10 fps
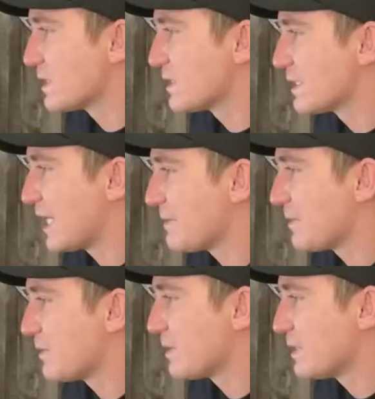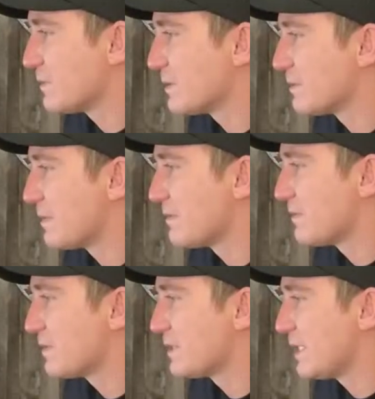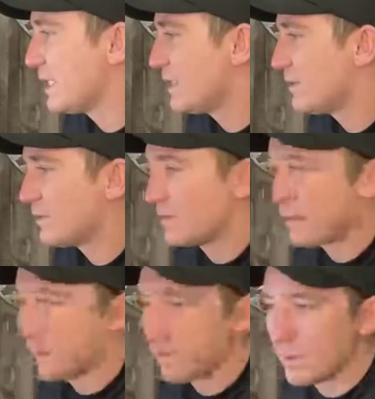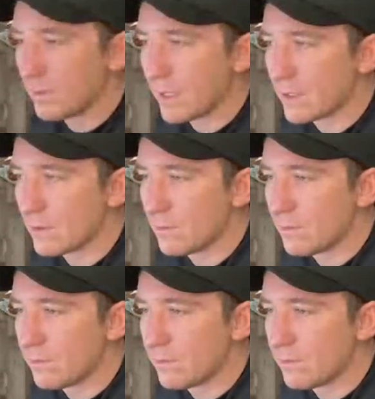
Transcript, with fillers: It's got to be one of these. It was my first day when Michael.